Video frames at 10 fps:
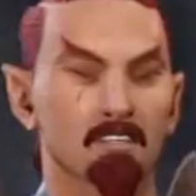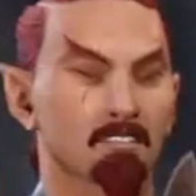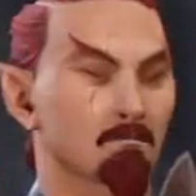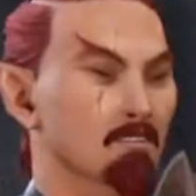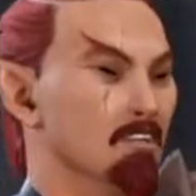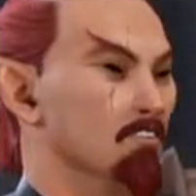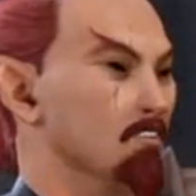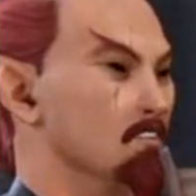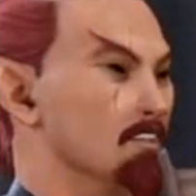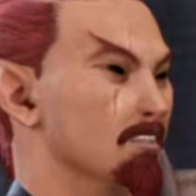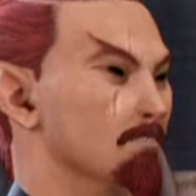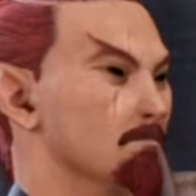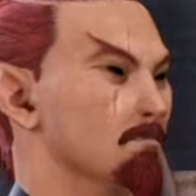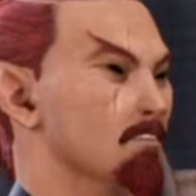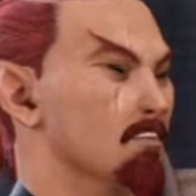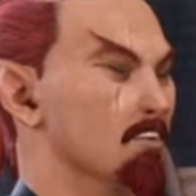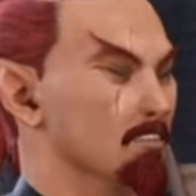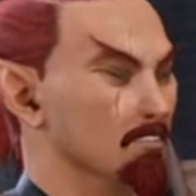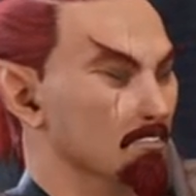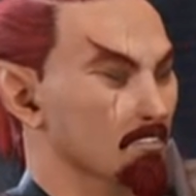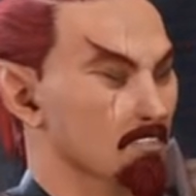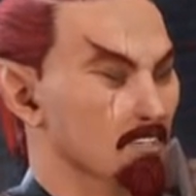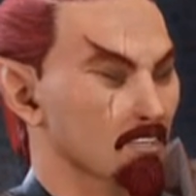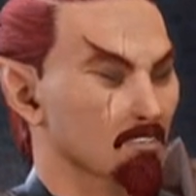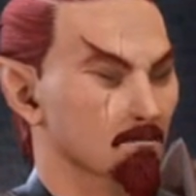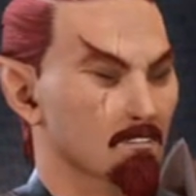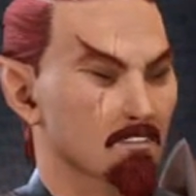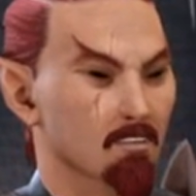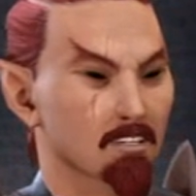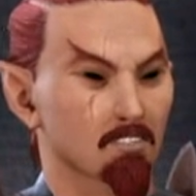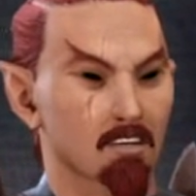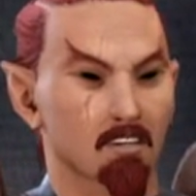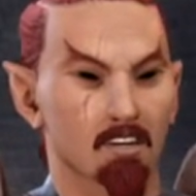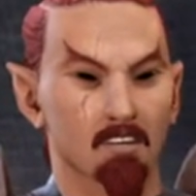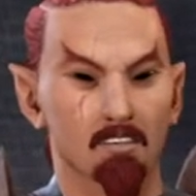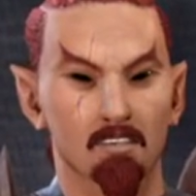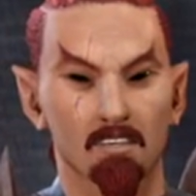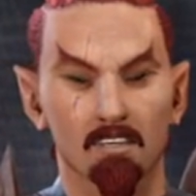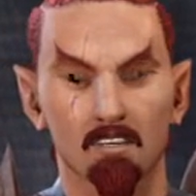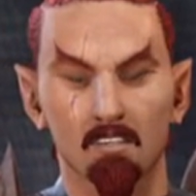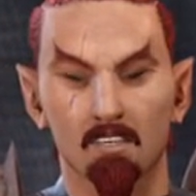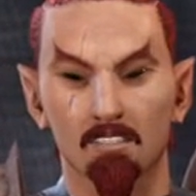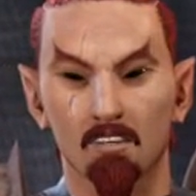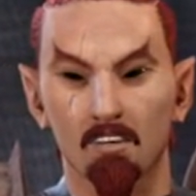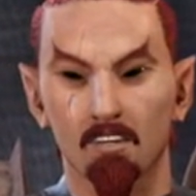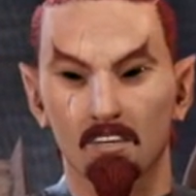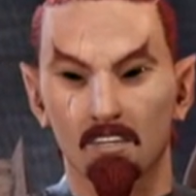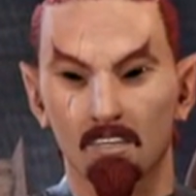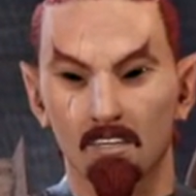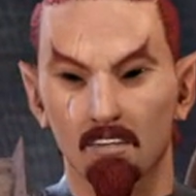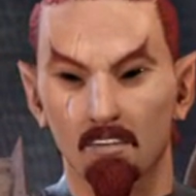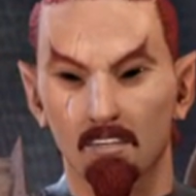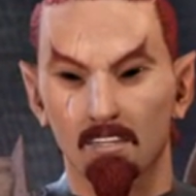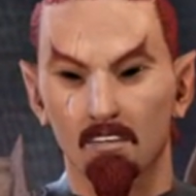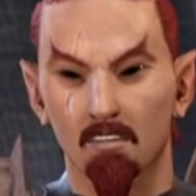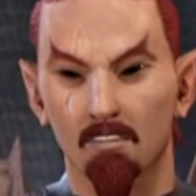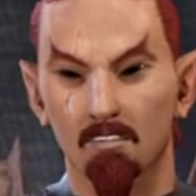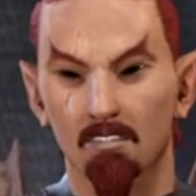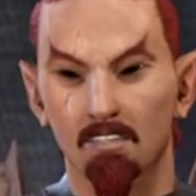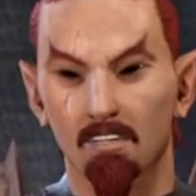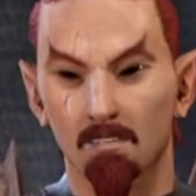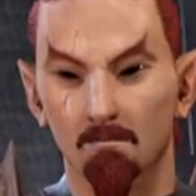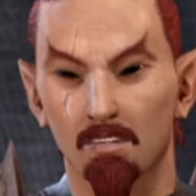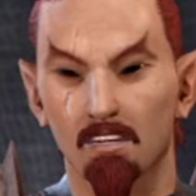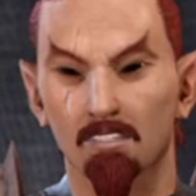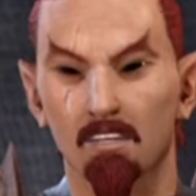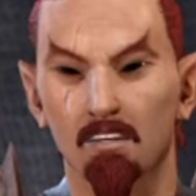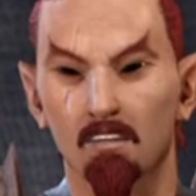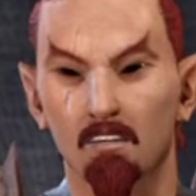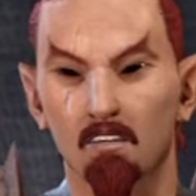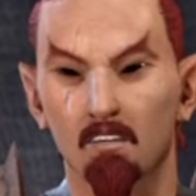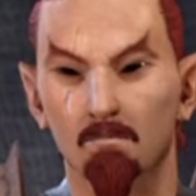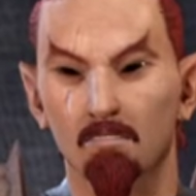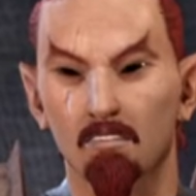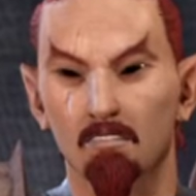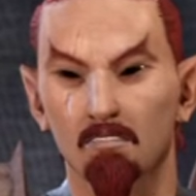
I pledge to explore, state the name of the dungeon here, and return undaunted. Simple, I think. Noble.